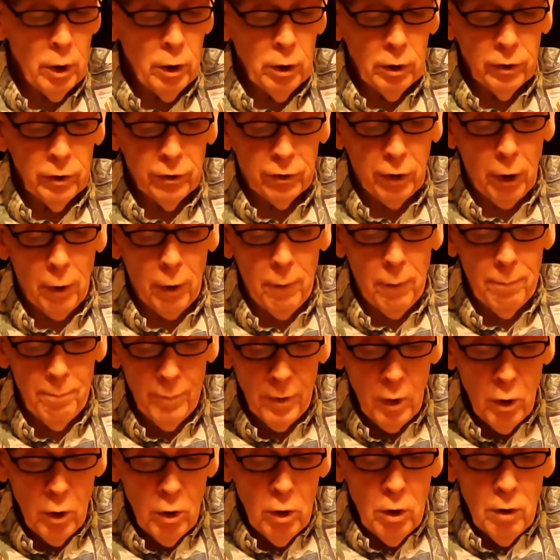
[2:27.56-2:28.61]
So,
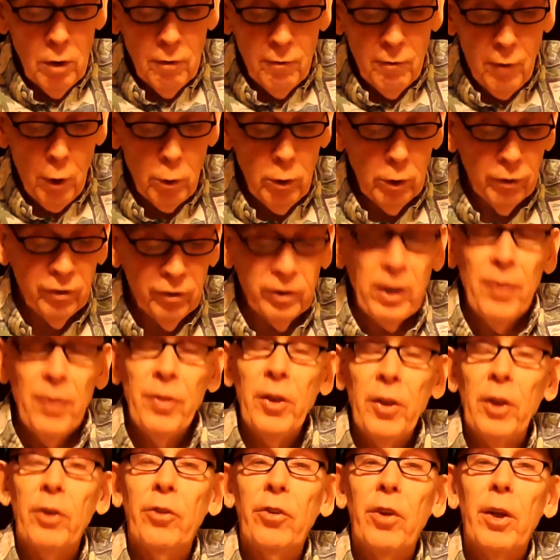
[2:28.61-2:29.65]

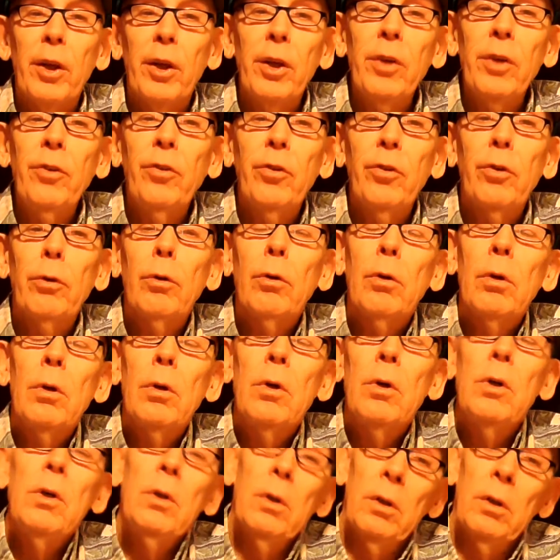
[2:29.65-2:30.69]
photosynthesis,
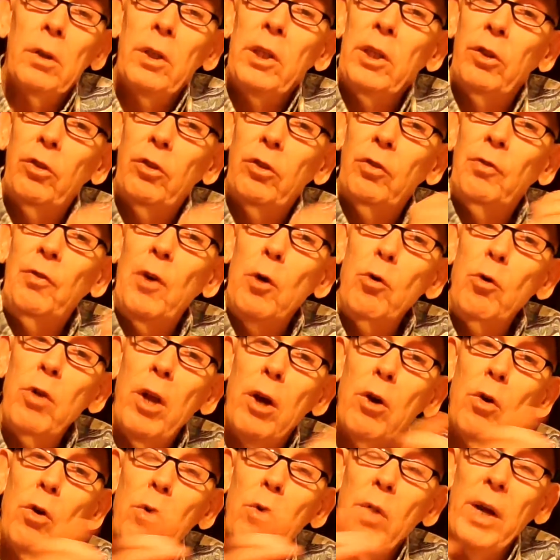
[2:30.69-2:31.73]
it's
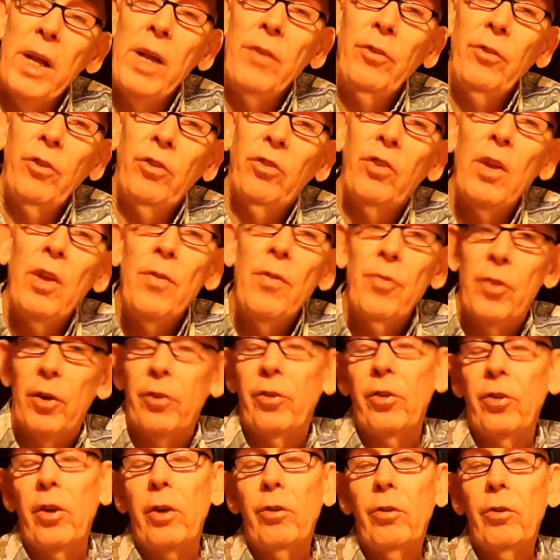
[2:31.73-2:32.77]
photo and
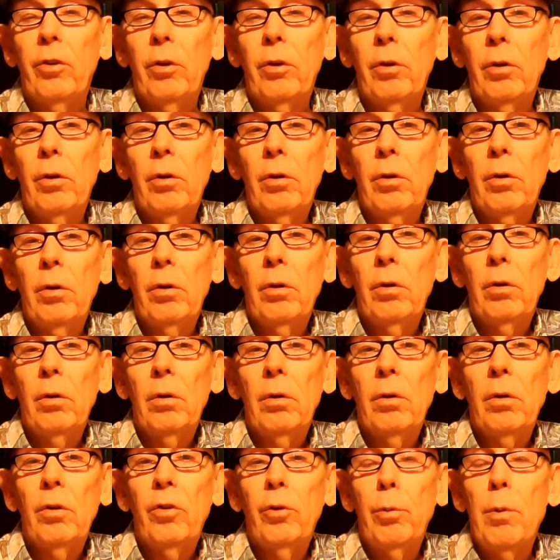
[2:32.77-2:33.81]
synthesis.
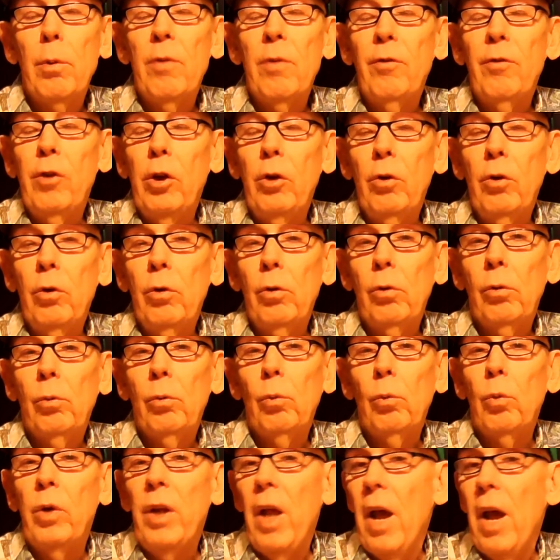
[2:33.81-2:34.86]
Some of you
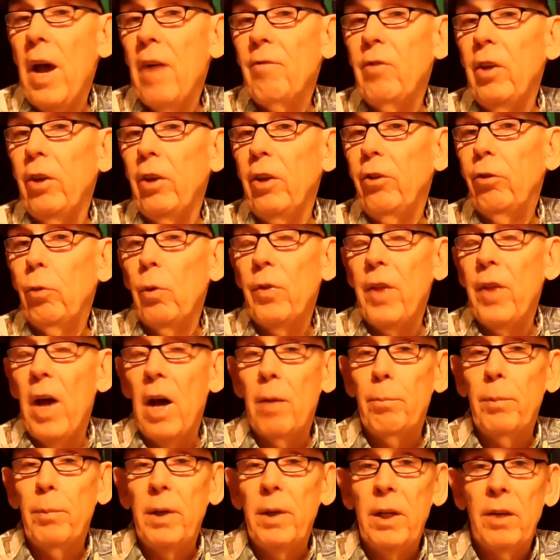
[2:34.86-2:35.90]
would have this
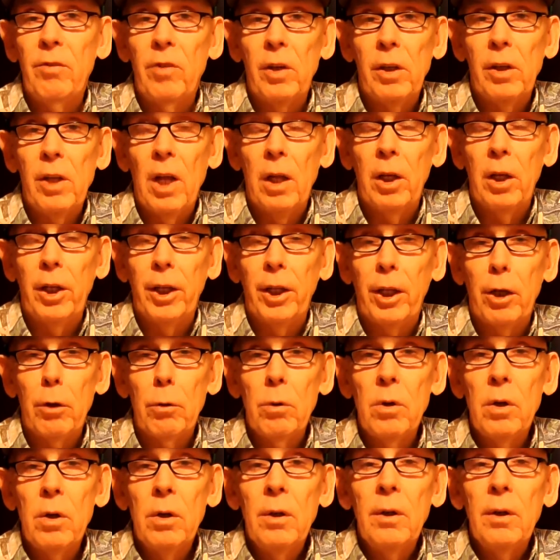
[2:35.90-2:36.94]
without me even telling you.
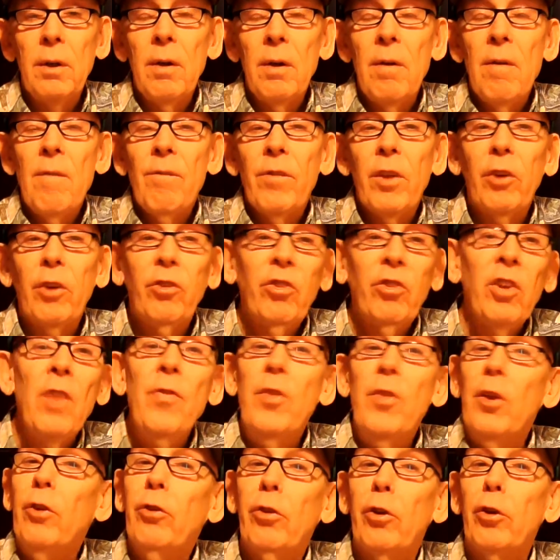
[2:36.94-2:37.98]
The
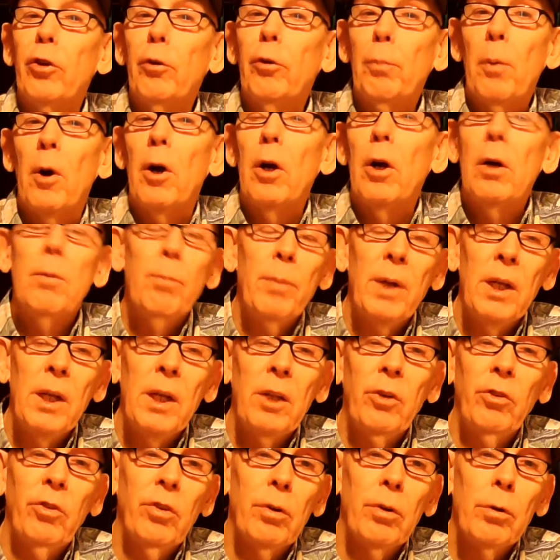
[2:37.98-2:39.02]
synthesis part
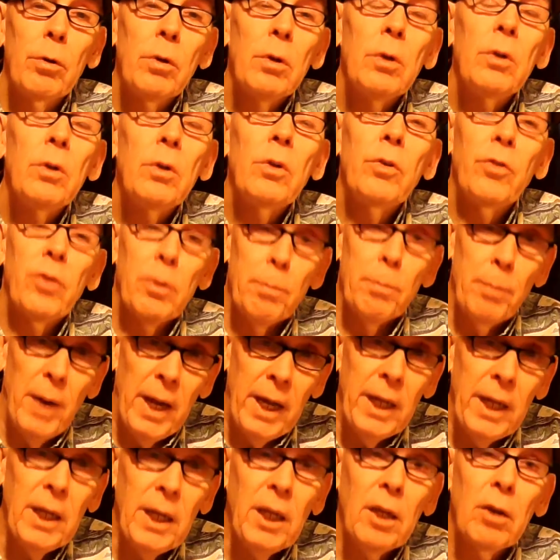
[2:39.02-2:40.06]
means to
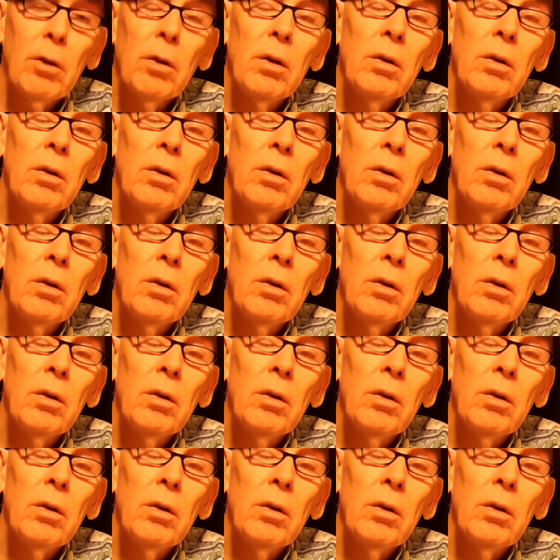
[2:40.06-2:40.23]
make.